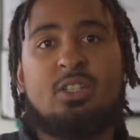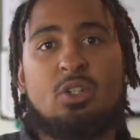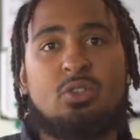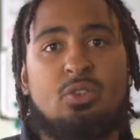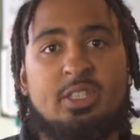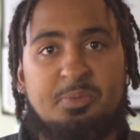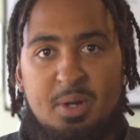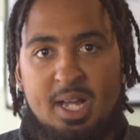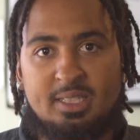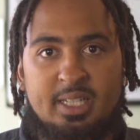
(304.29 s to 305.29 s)
to go through this
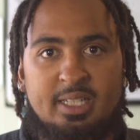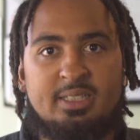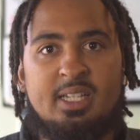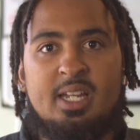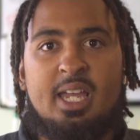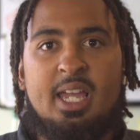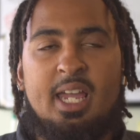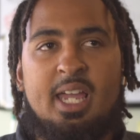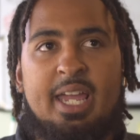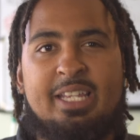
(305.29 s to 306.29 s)
process.
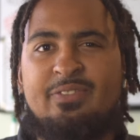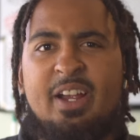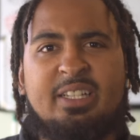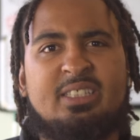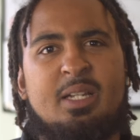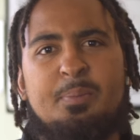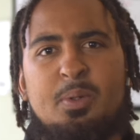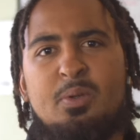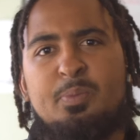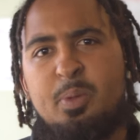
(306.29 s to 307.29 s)
It's very
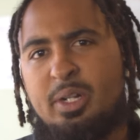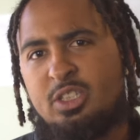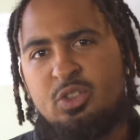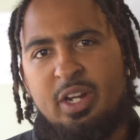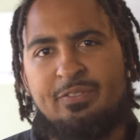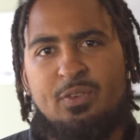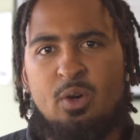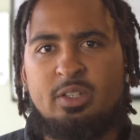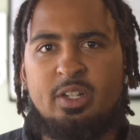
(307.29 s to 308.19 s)
simple, pretty straightforward.